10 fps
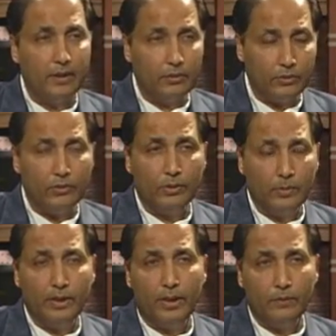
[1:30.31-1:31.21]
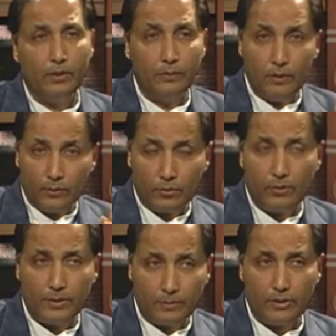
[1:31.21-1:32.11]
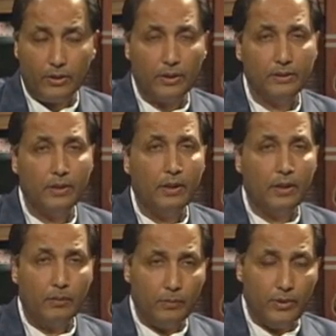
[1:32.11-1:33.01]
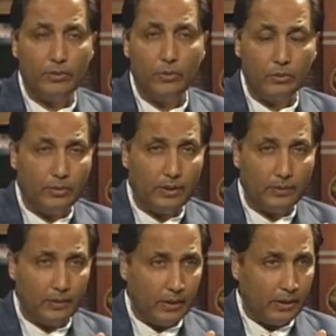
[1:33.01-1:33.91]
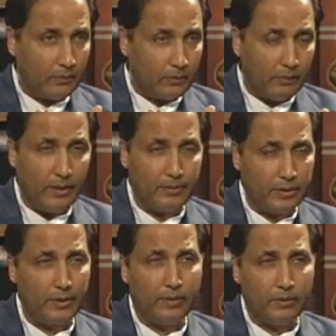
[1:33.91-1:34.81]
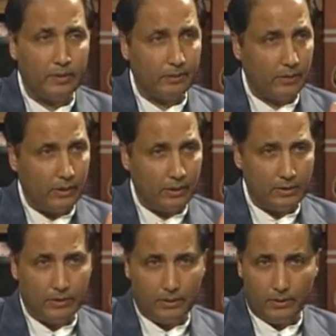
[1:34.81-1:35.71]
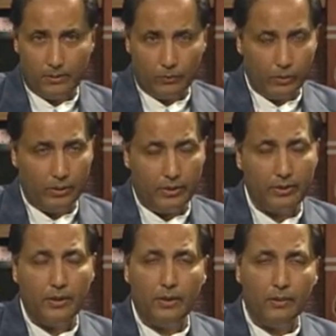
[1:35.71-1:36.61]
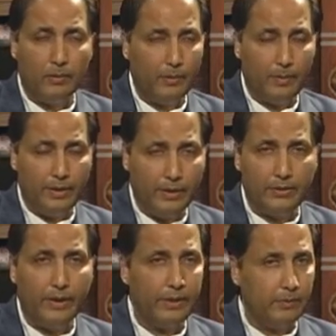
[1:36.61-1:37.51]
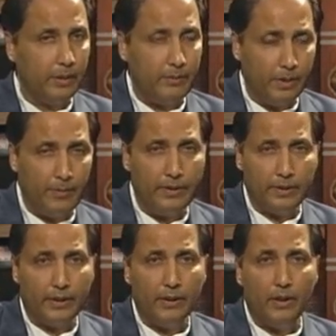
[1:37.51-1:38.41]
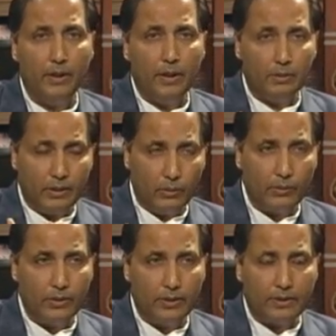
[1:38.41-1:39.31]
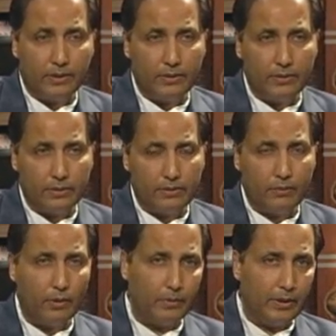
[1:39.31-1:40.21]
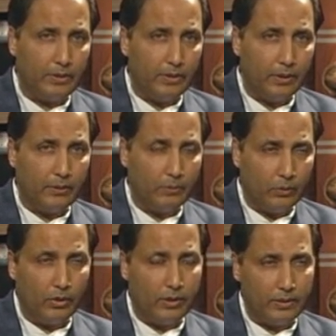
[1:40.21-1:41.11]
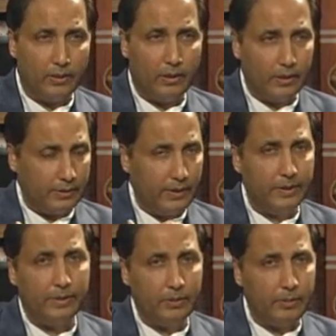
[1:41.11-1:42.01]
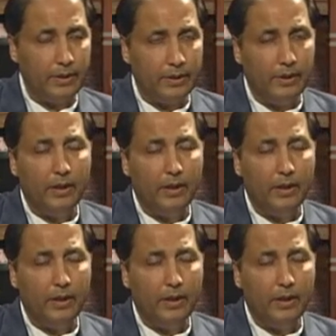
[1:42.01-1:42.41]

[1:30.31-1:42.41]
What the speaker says: So do be careful. If you have sold some stocks, please go to the website of the broker, maybe E-Trade, maybe Ameritrade. Download the transactions from that brokers like 1099B.